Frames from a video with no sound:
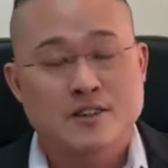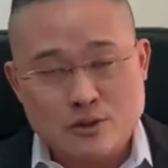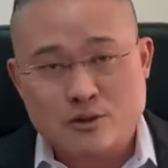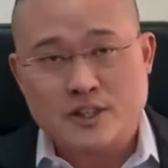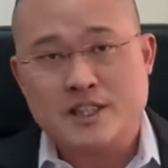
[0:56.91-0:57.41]

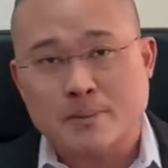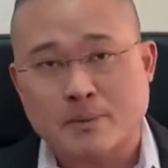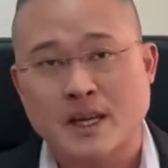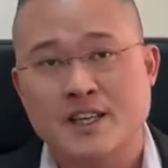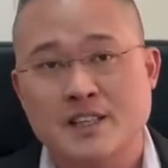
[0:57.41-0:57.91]
usually the
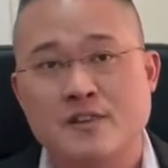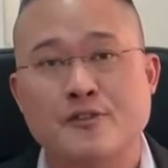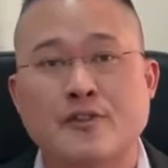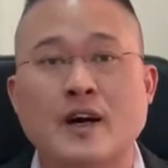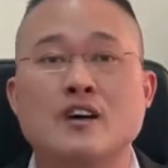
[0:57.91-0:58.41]
plaintiff
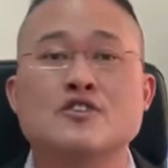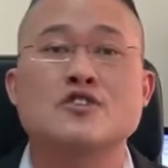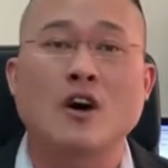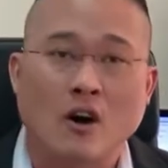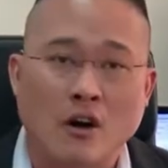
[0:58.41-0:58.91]
files
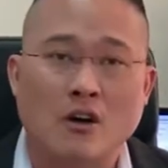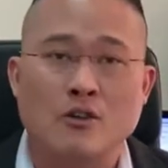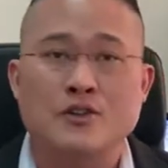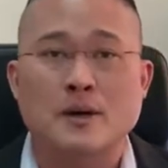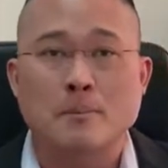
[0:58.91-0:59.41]

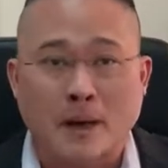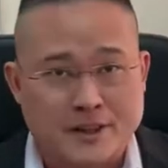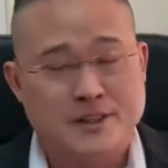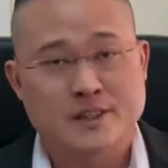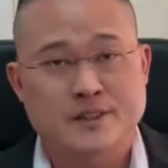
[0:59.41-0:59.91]
all the
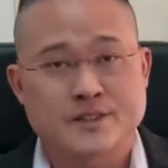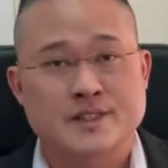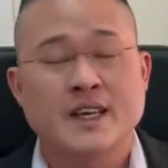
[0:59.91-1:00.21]
bundles